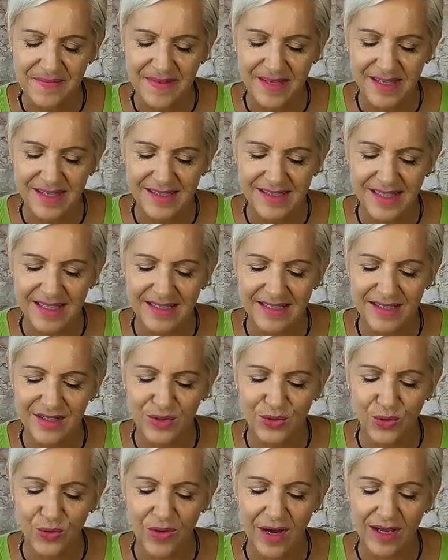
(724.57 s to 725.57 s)
It says
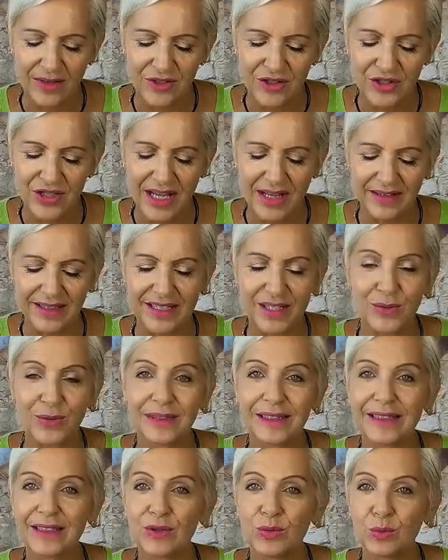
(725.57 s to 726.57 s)
to crouch down into a
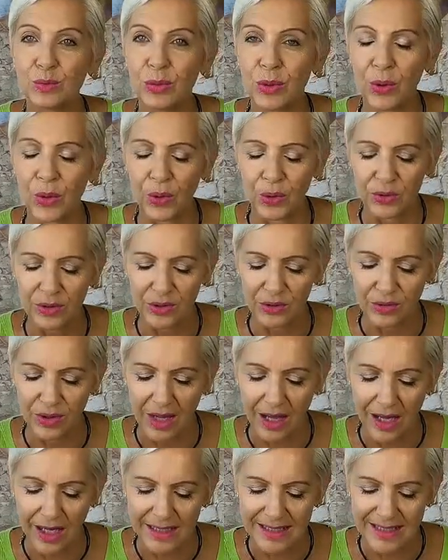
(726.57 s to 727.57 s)
little ball or
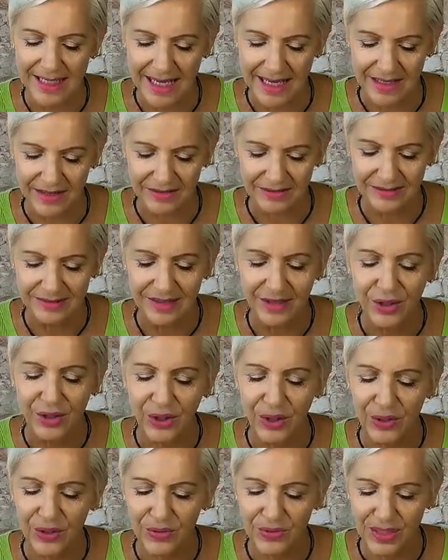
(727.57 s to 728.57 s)
lie down,
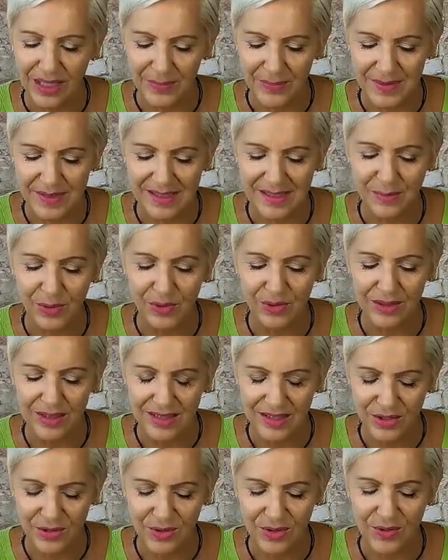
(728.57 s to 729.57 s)
curled up as small
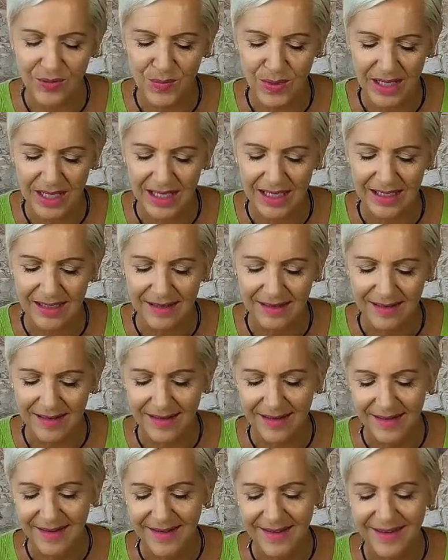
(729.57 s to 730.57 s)
as you can be,
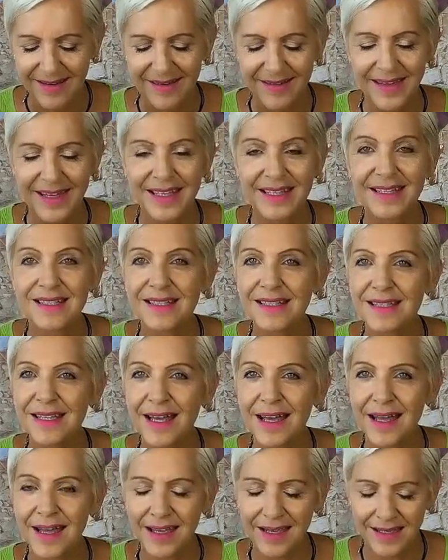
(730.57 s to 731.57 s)
and then
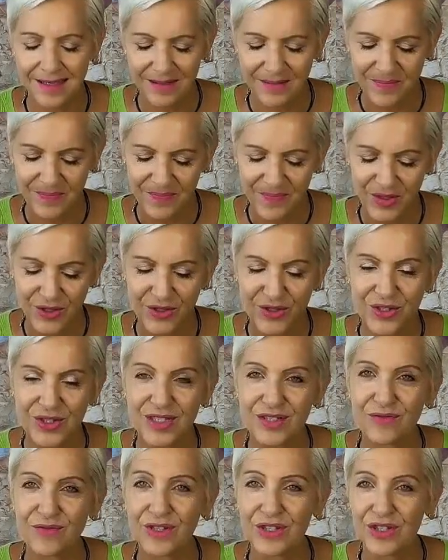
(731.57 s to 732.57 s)
say, you can
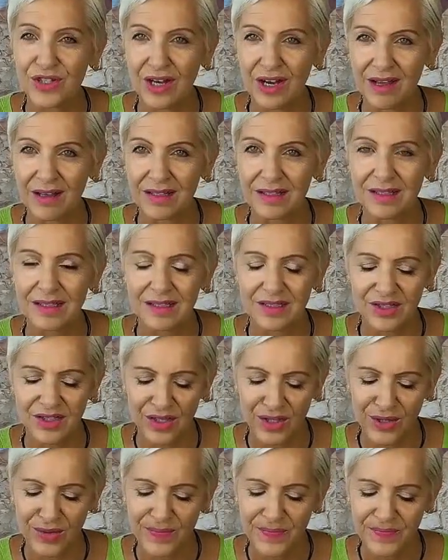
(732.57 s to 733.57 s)
just visualize this,
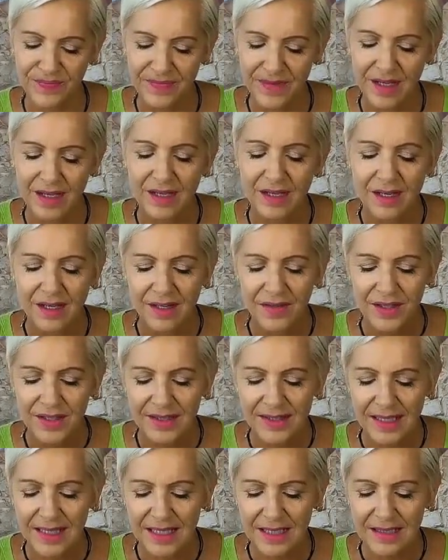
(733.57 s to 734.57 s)
yeah? The
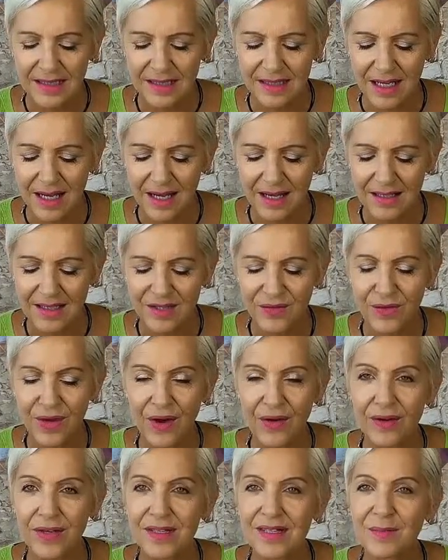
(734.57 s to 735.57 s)
seed starts
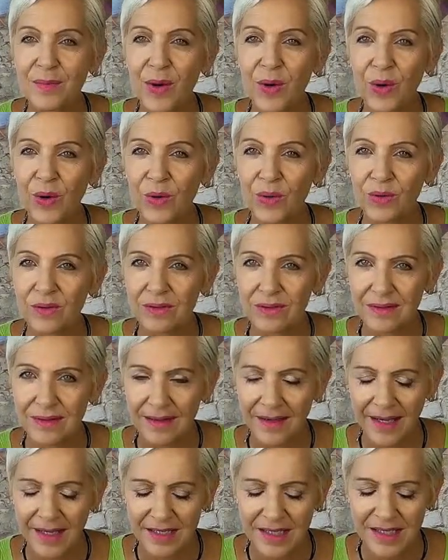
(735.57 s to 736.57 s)
very small
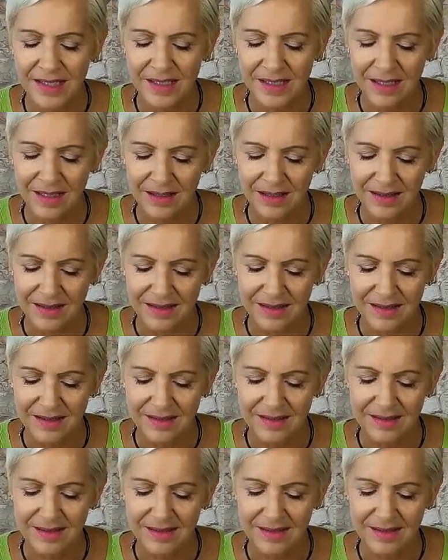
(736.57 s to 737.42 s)
and in darkness.